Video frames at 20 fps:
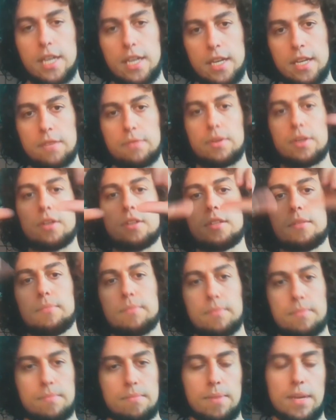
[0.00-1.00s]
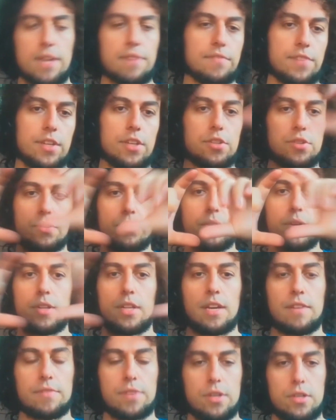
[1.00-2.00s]
and by definition we
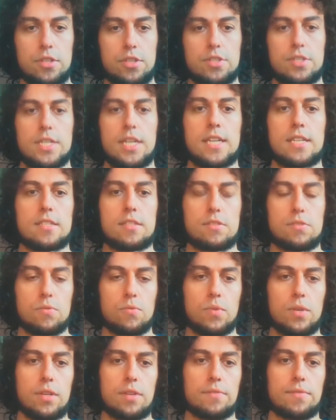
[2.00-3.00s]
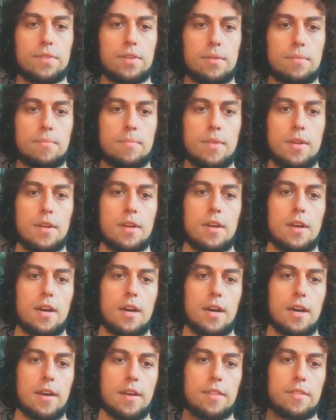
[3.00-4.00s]
only have conscious access to one of them,
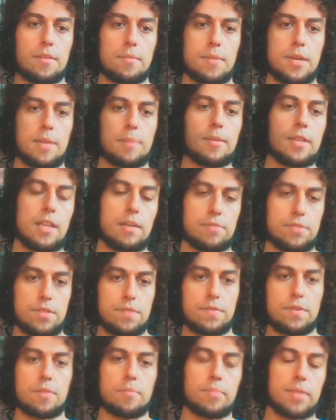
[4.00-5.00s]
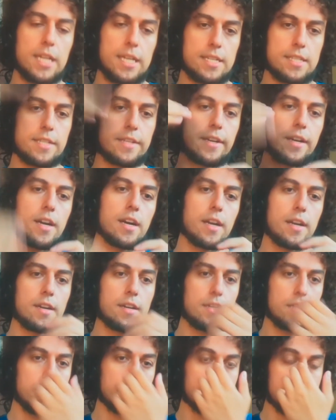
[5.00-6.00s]
and there might be levels of complexity higher
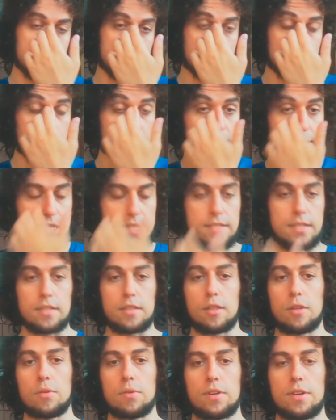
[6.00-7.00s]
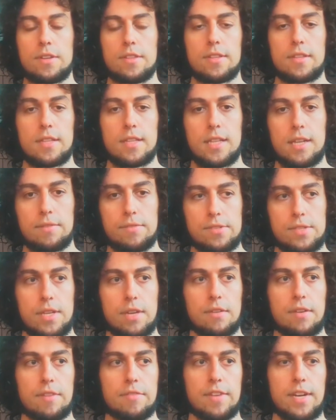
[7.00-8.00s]
and levels of complexity lower than the levels that
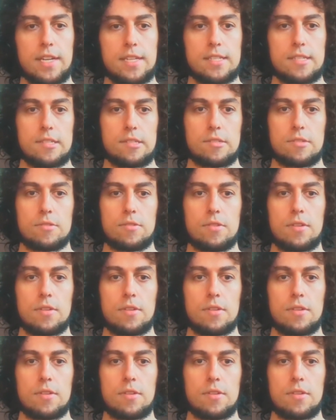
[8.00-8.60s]
we have access to,